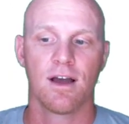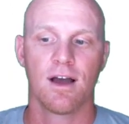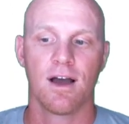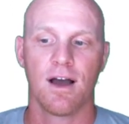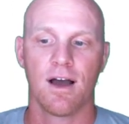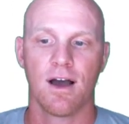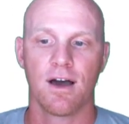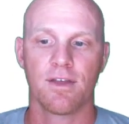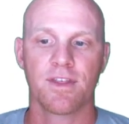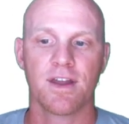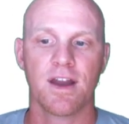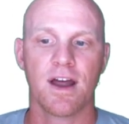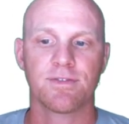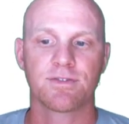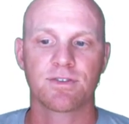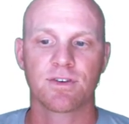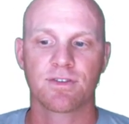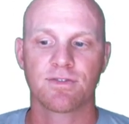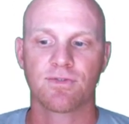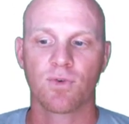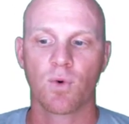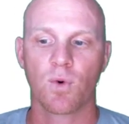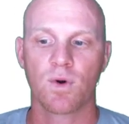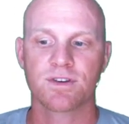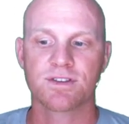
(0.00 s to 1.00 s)
uh, then after
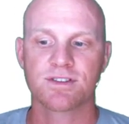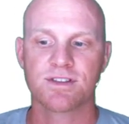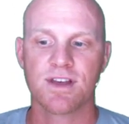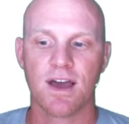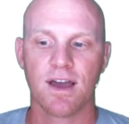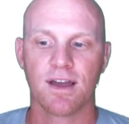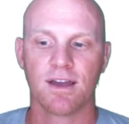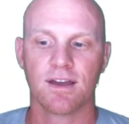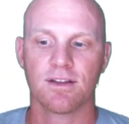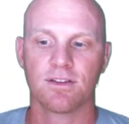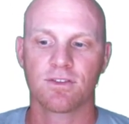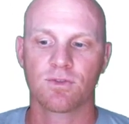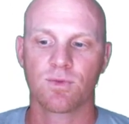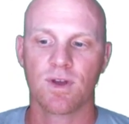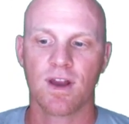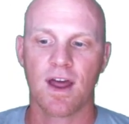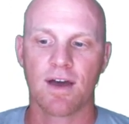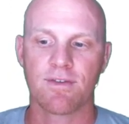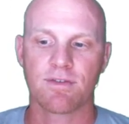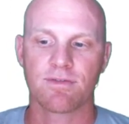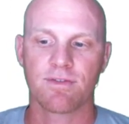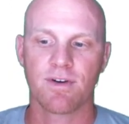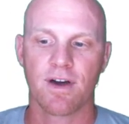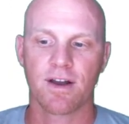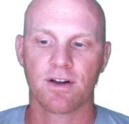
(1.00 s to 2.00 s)
four seconds, we'd have
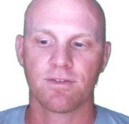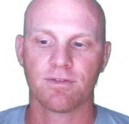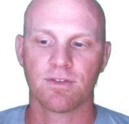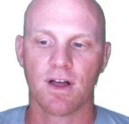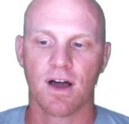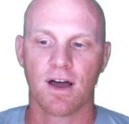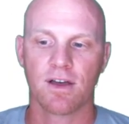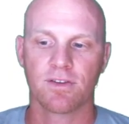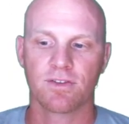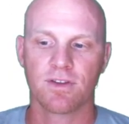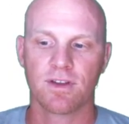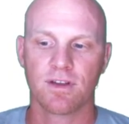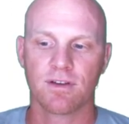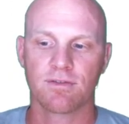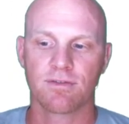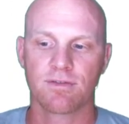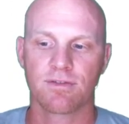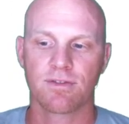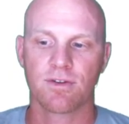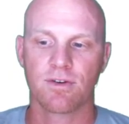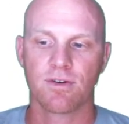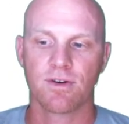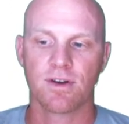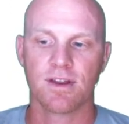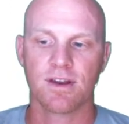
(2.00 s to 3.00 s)
a final velocity of
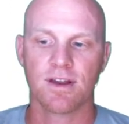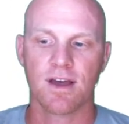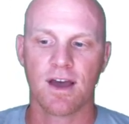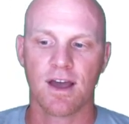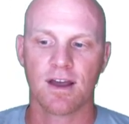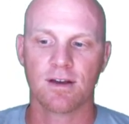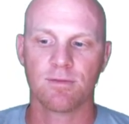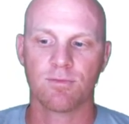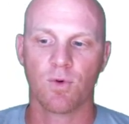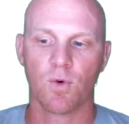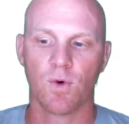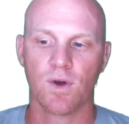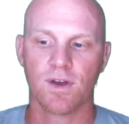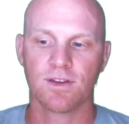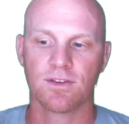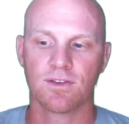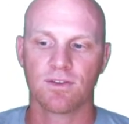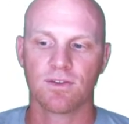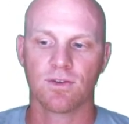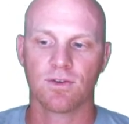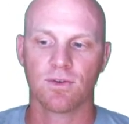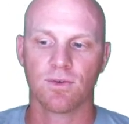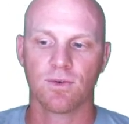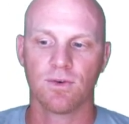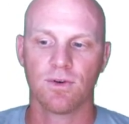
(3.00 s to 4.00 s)

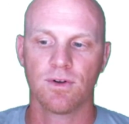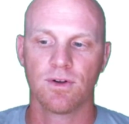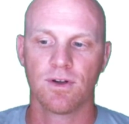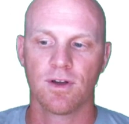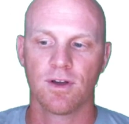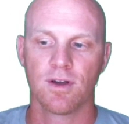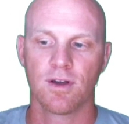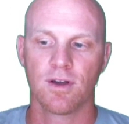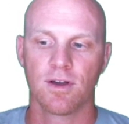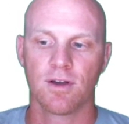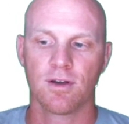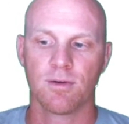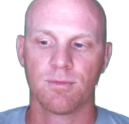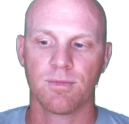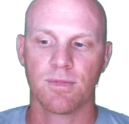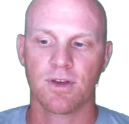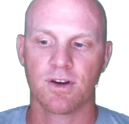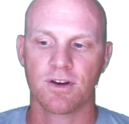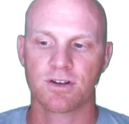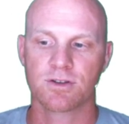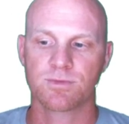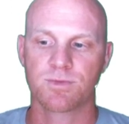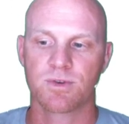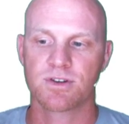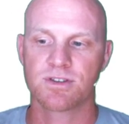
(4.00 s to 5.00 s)
39.2
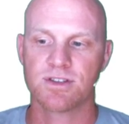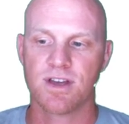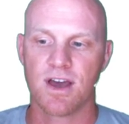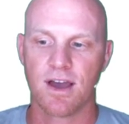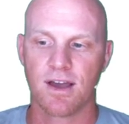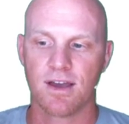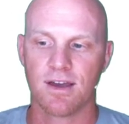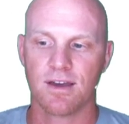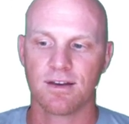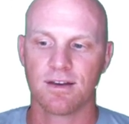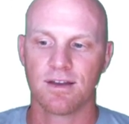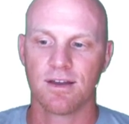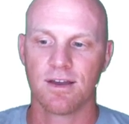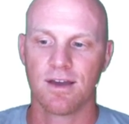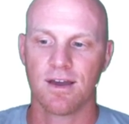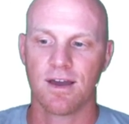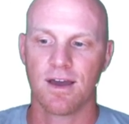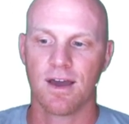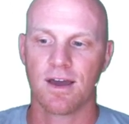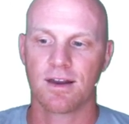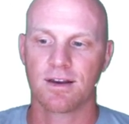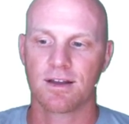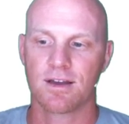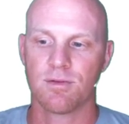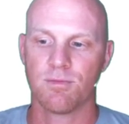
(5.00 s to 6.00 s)
meters per second.
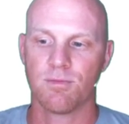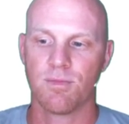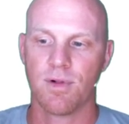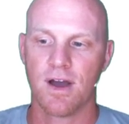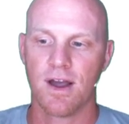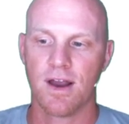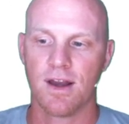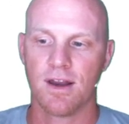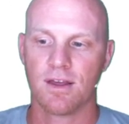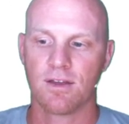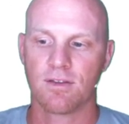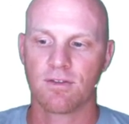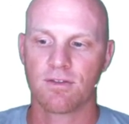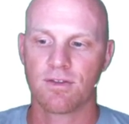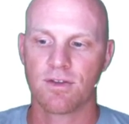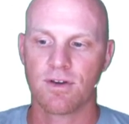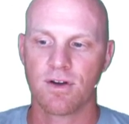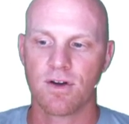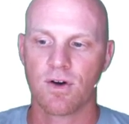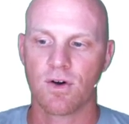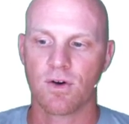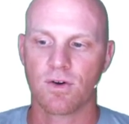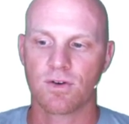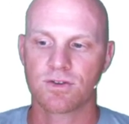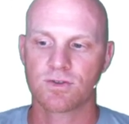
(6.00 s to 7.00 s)
And combining
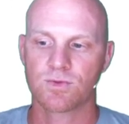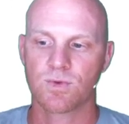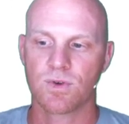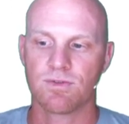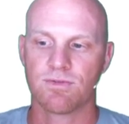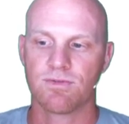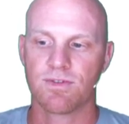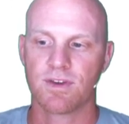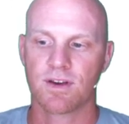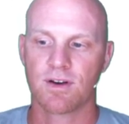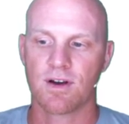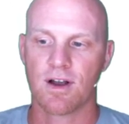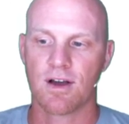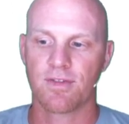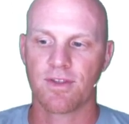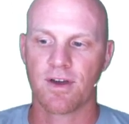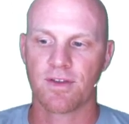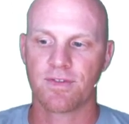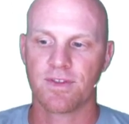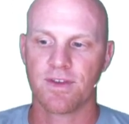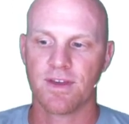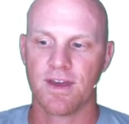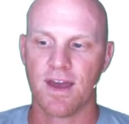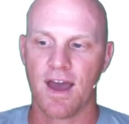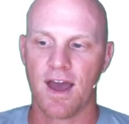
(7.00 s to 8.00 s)
those, we'd figure out
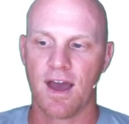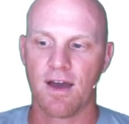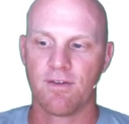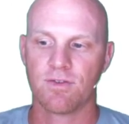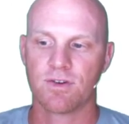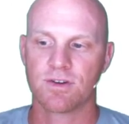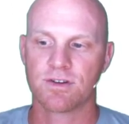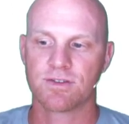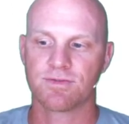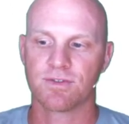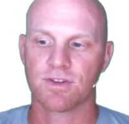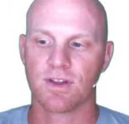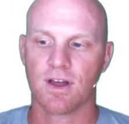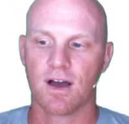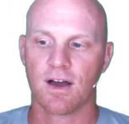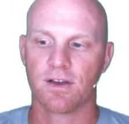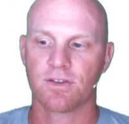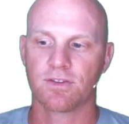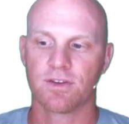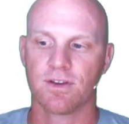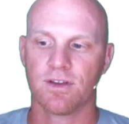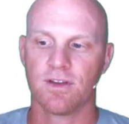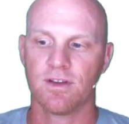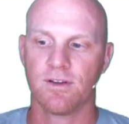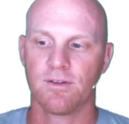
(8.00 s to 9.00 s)
that the average
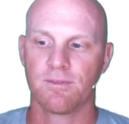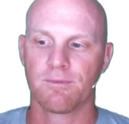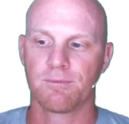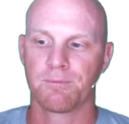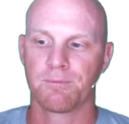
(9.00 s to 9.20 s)
velocity